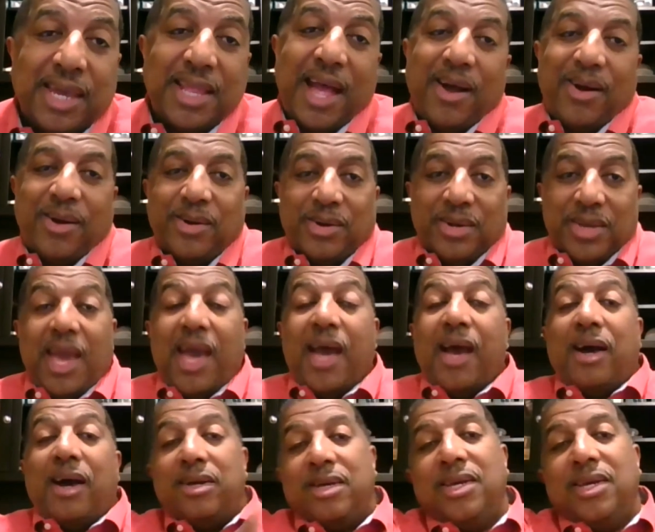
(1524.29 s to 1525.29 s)
And I'll go,
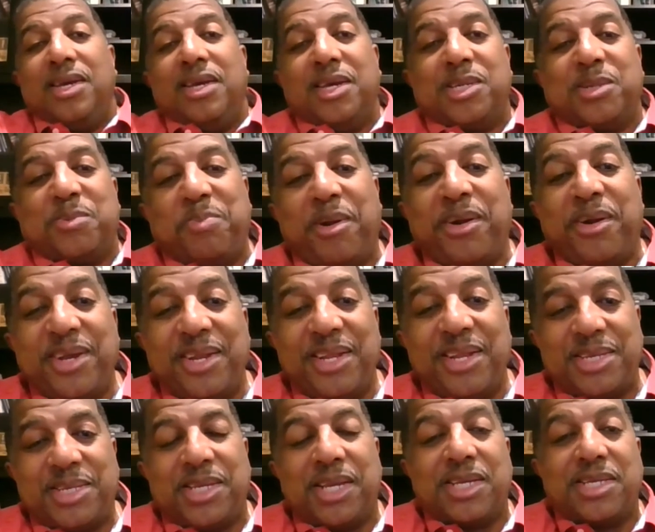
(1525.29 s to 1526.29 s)
yeah, Experian
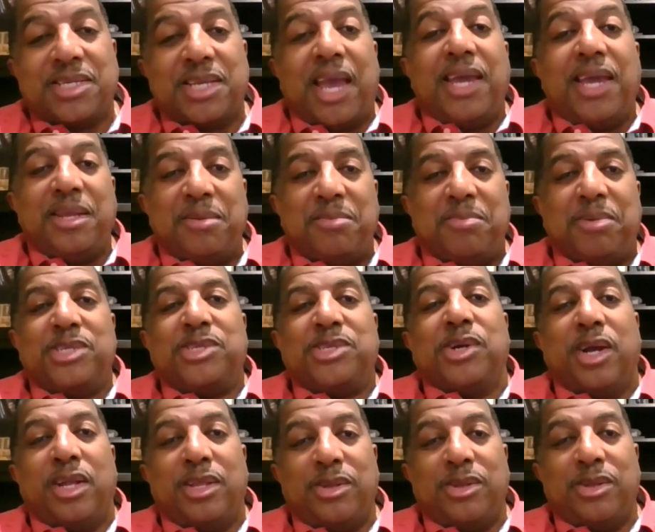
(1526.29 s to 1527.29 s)
is 680, but your
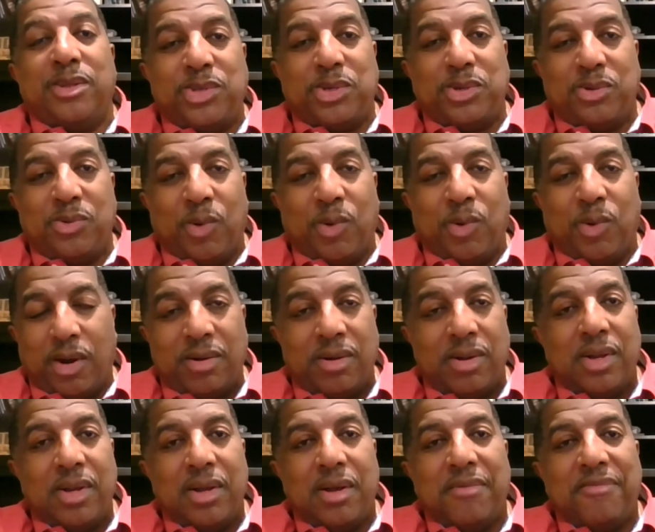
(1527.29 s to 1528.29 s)
other two were
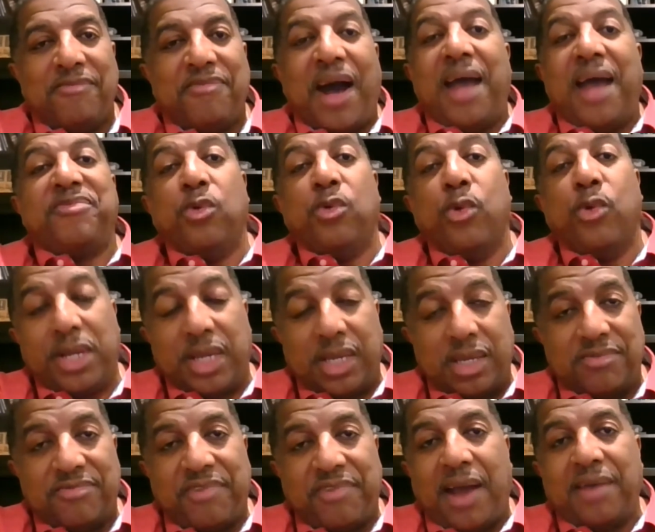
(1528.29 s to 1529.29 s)

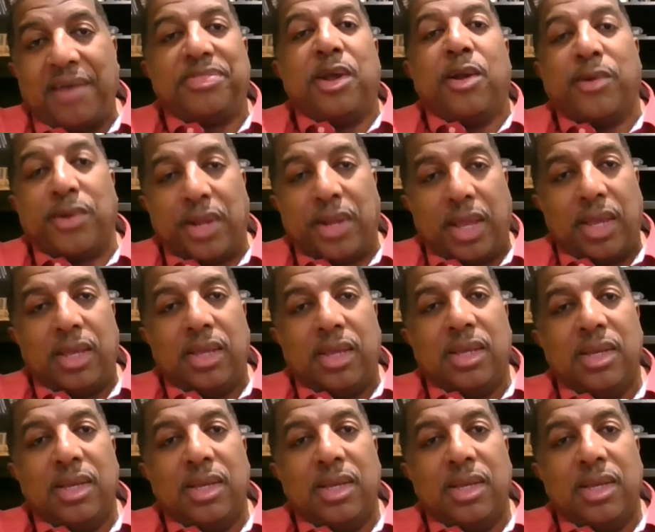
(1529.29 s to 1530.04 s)
540, 530.